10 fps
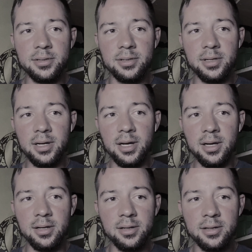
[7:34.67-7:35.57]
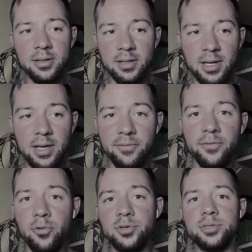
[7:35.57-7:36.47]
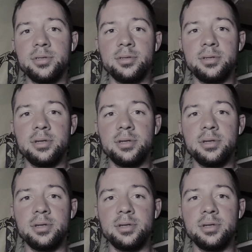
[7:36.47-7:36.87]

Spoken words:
and forced